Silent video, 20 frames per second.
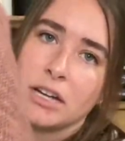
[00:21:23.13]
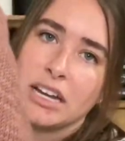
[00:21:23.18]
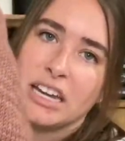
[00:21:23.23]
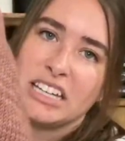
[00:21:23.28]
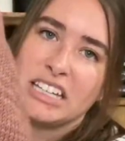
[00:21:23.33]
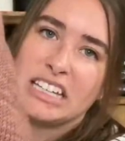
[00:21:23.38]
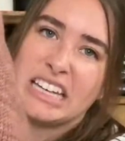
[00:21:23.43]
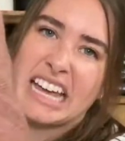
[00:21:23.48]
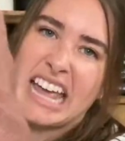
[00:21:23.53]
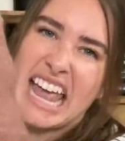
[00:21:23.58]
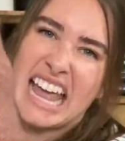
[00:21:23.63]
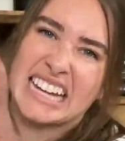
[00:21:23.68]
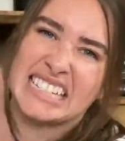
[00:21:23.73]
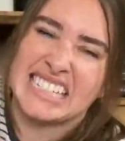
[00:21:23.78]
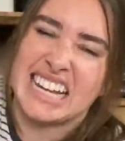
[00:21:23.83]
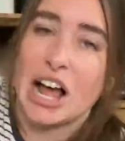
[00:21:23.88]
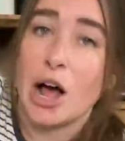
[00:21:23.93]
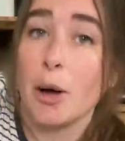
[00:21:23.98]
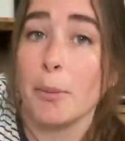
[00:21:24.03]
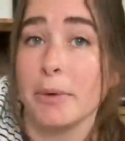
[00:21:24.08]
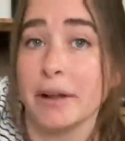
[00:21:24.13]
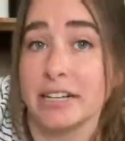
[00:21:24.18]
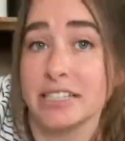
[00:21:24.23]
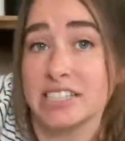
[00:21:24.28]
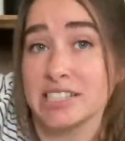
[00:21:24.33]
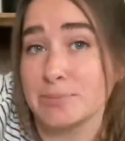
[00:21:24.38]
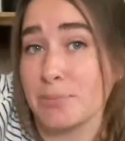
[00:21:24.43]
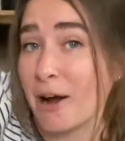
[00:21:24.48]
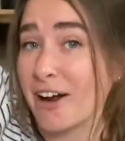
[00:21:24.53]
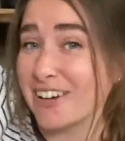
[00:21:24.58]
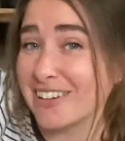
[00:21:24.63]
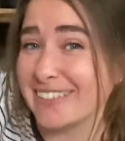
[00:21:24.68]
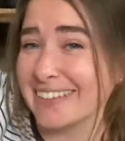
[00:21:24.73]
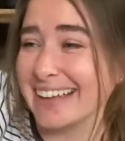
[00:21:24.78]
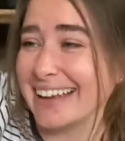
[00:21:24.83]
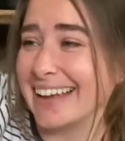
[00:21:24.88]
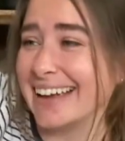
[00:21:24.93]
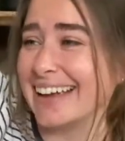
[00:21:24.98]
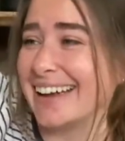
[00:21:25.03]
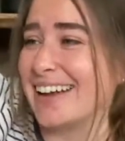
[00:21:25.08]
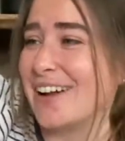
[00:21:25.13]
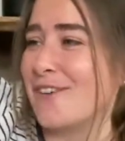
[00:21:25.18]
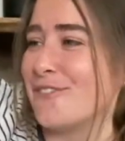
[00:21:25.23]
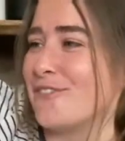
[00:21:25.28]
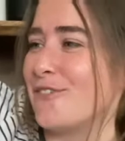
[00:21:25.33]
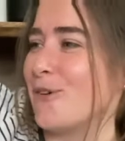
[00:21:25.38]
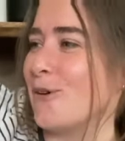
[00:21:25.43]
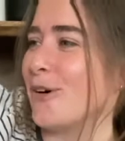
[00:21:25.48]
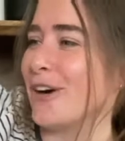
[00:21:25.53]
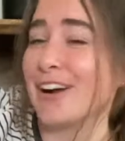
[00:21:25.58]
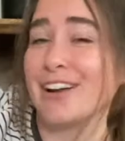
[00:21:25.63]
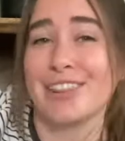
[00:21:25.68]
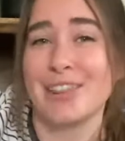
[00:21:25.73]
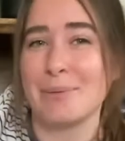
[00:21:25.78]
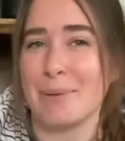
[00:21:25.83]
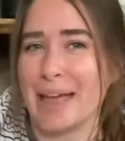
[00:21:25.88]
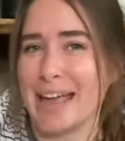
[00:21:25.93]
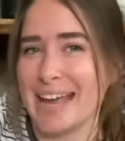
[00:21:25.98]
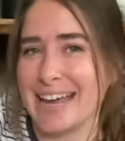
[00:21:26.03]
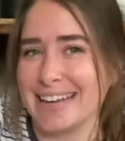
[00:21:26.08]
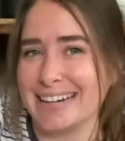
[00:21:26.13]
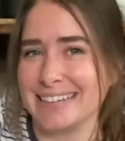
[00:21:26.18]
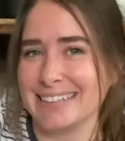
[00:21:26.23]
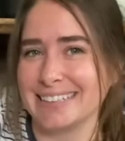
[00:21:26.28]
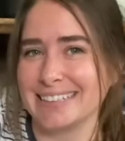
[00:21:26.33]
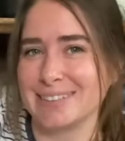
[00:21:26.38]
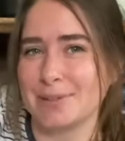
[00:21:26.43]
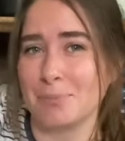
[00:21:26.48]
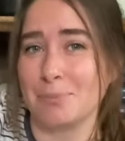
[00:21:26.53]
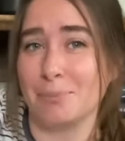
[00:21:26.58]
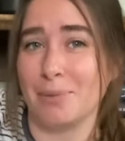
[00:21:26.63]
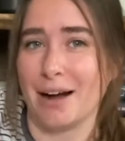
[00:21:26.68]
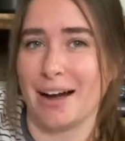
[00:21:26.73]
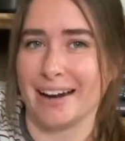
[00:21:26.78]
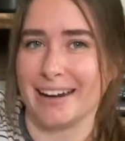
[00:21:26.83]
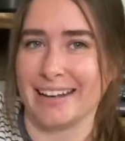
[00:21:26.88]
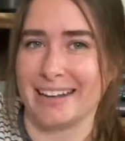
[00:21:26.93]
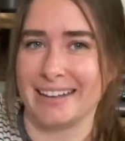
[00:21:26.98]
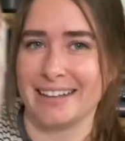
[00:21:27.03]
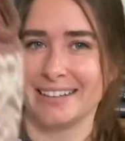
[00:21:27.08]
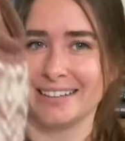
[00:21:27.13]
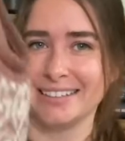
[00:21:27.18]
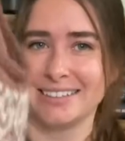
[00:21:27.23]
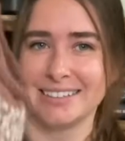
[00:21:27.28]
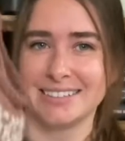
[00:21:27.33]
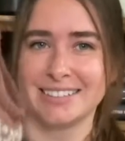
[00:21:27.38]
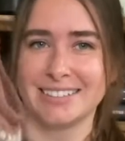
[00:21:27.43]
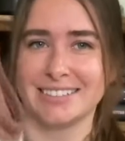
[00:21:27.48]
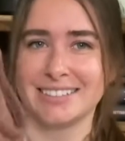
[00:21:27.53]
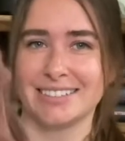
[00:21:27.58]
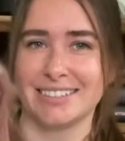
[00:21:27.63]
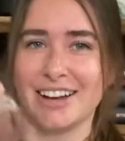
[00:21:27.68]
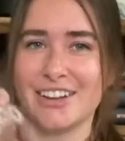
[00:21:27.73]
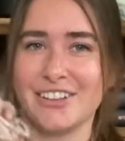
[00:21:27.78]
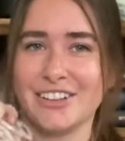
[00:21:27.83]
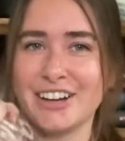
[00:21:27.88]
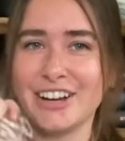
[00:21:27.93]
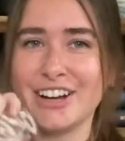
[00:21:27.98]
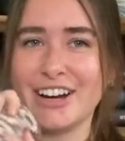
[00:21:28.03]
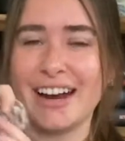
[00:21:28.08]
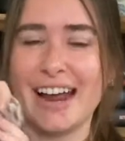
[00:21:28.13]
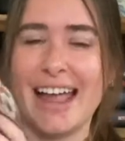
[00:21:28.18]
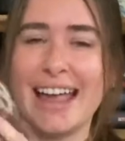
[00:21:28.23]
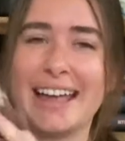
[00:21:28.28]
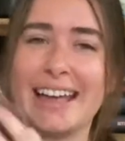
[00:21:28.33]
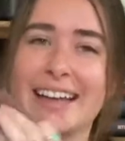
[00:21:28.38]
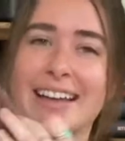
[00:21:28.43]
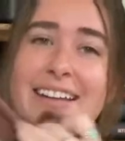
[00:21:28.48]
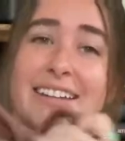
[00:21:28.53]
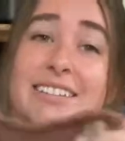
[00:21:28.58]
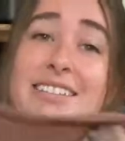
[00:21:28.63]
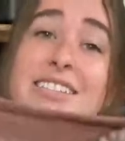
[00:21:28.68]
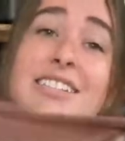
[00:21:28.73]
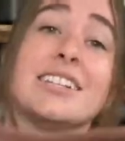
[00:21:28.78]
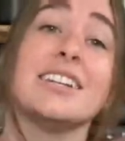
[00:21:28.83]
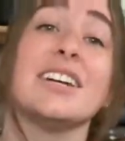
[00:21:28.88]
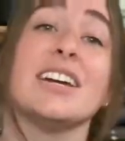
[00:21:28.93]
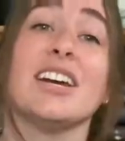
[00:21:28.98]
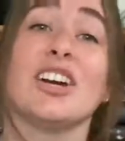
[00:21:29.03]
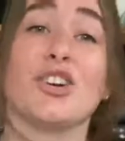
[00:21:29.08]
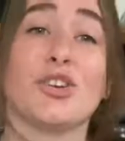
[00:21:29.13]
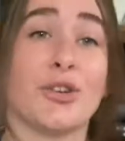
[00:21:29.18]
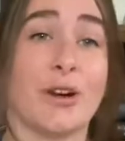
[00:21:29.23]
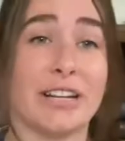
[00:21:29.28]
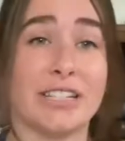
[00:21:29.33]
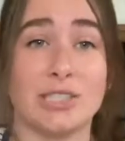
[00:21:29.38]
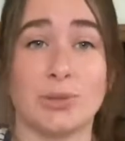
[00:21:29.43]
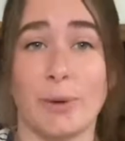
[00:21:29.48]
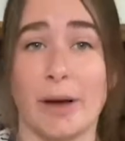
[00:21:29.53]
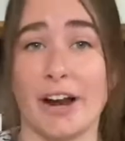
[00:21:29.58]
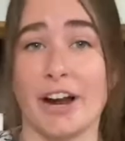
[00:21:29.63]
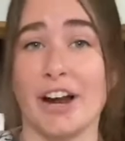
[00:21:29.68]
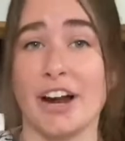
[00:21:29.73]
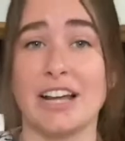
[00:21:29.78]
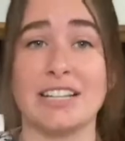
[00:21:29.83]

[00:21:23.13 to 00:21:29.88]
You can't tell, but it's sparkly for the main body color and great sweater.